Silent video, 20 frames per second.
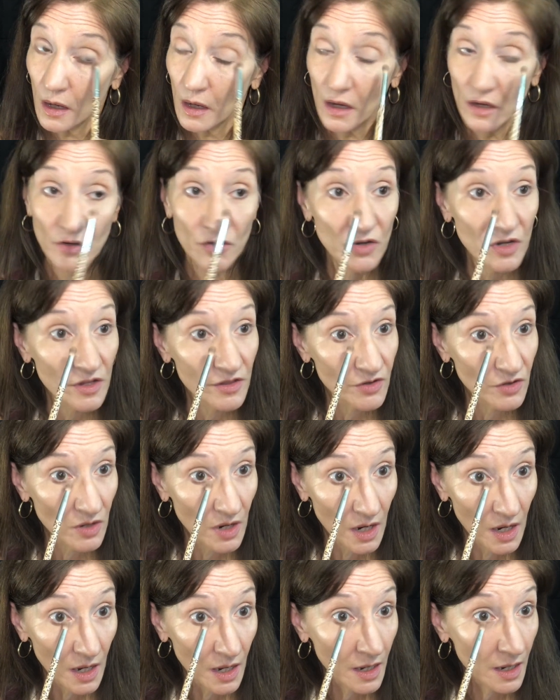underneath your
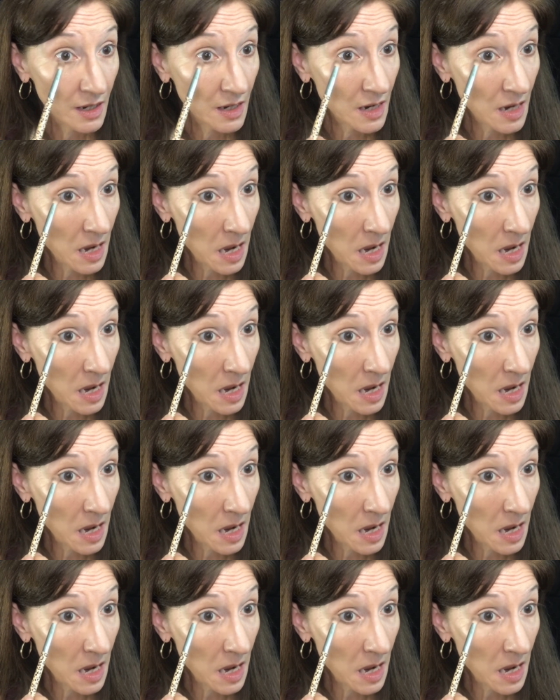eye